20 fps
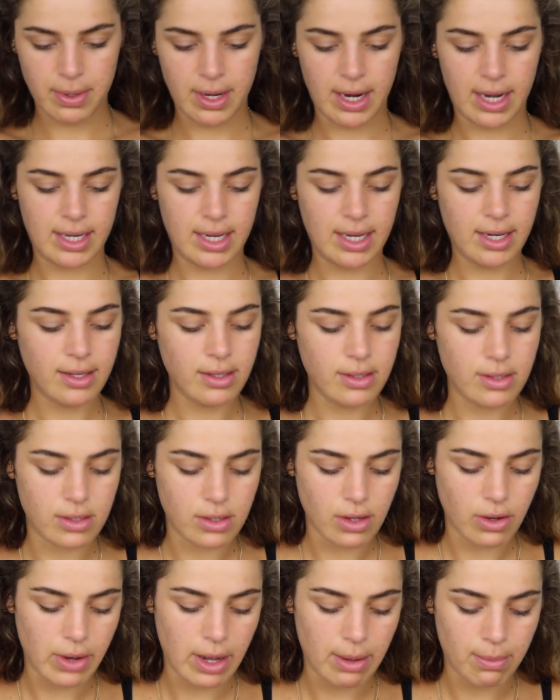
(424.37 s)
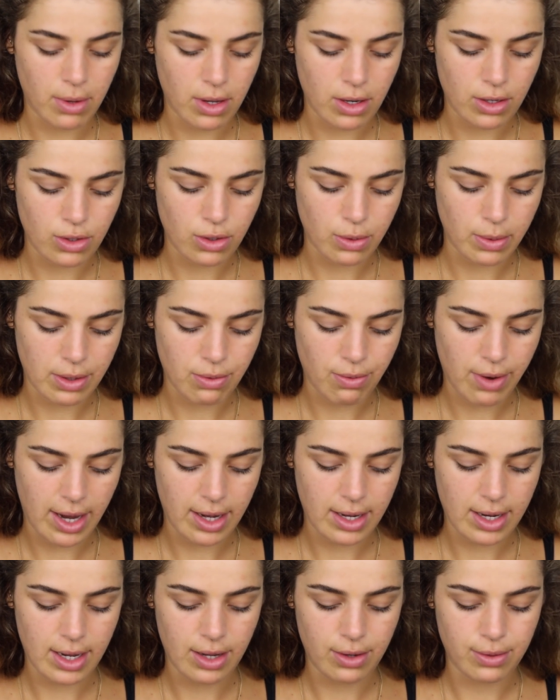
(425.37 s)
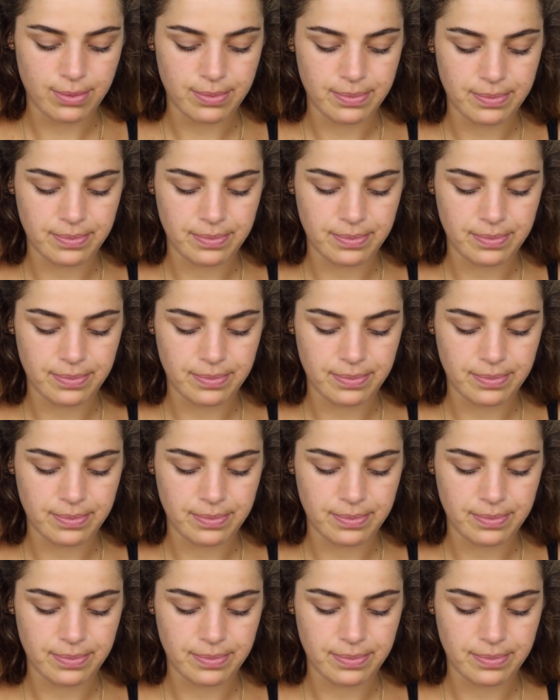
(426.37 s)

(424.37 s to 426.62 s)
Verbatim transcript: but I didn't, so I'm gonna do it right now